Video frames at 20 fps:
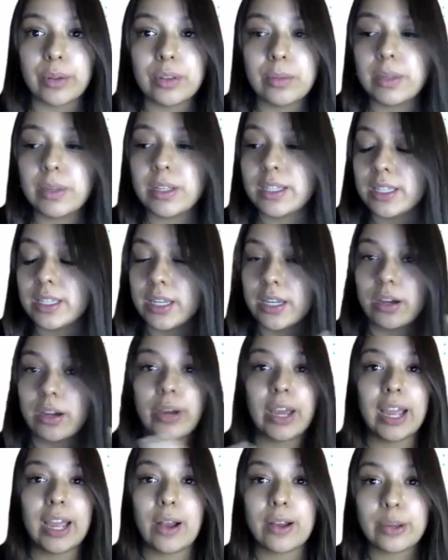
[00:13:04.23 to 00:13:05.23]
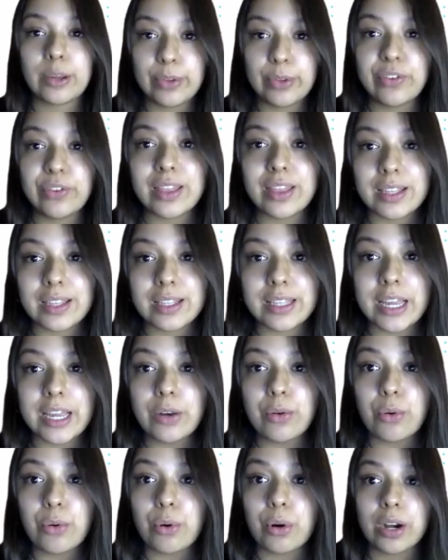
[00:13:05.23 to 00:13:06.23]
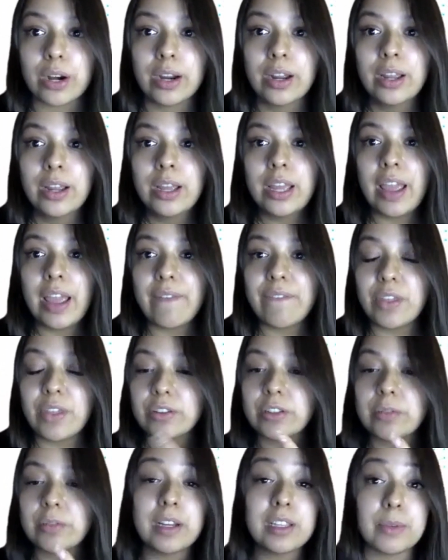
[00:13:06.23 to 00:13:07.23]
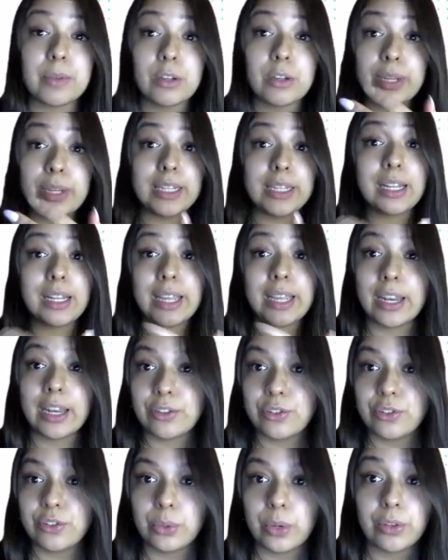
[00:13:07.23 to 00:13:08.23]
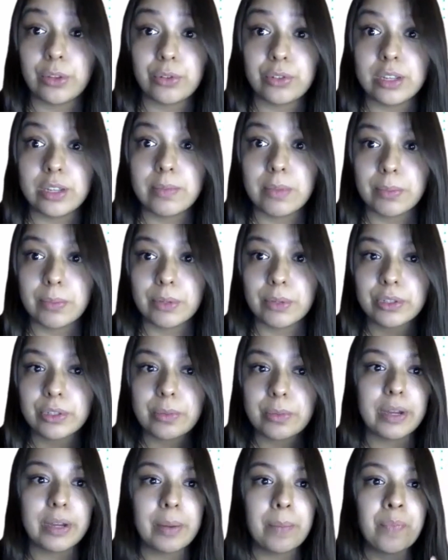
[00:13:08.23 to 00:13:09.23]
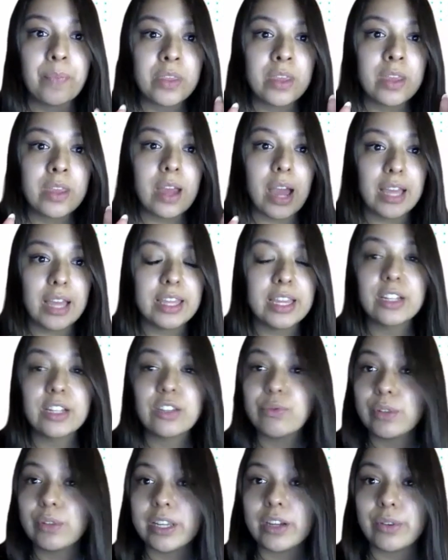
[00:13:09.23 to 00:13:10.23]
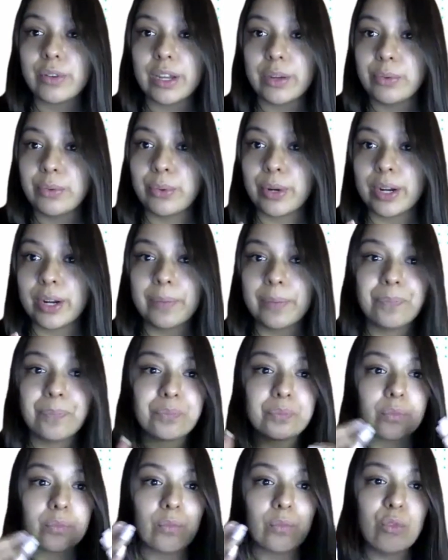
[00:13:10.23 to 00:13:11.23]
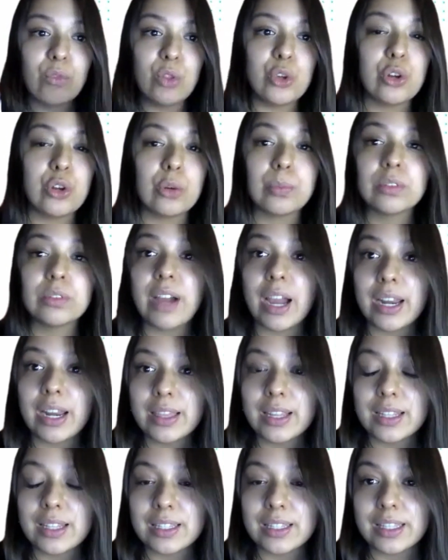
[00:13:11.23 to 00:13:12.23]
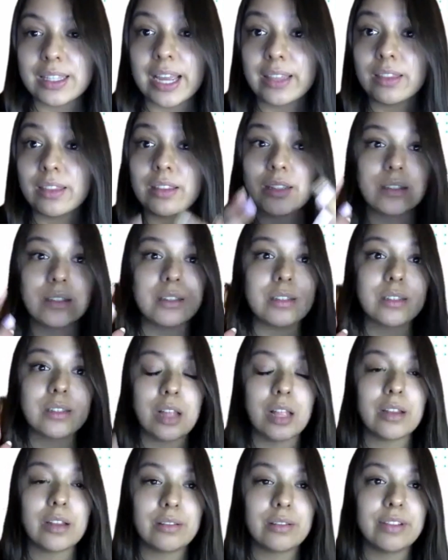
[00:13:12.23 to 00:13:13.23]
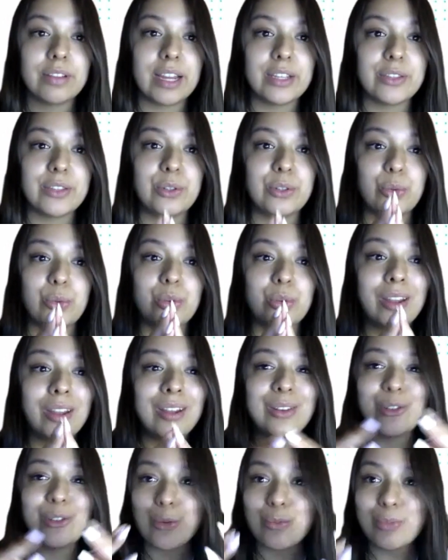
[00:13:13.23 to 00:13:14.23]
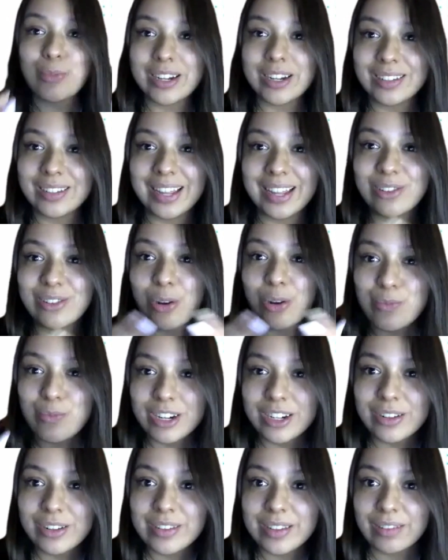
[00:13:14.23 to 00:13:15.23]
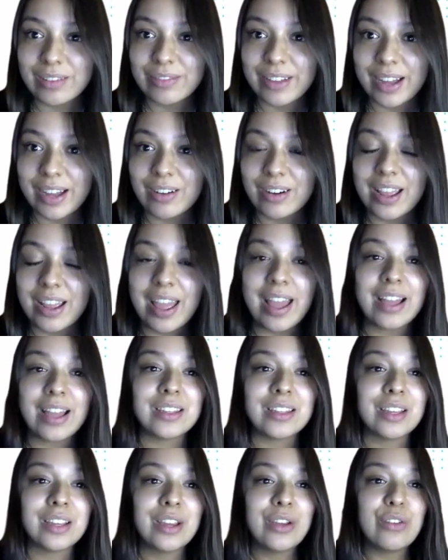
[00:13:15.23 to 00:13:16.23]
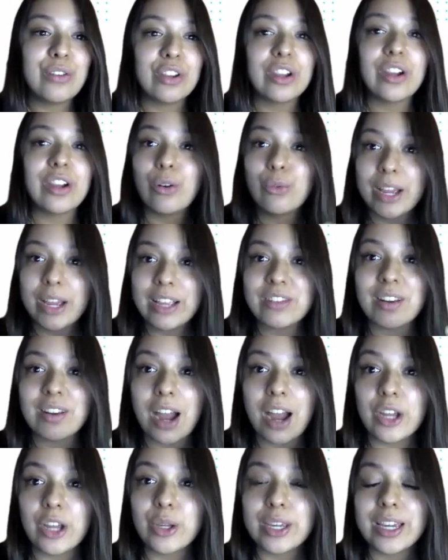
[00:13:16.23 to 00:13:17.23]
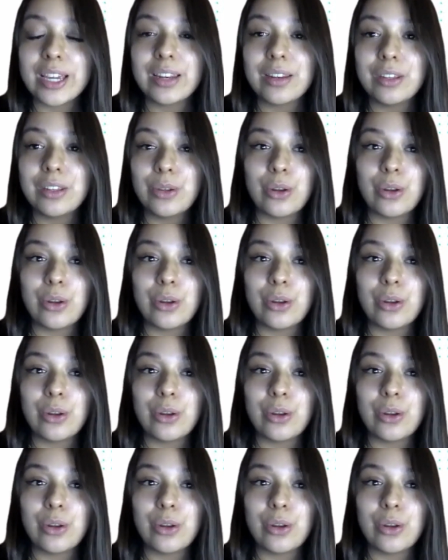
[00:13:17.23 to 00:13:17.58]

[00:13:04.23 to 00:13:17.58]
them and see, okay, how can we fit this in? Or if there's a possibility, we can delegate it to other team members. But I think it's really great where, providing that's like the solid advice, don't burn yourself out and figure out ways on how you can,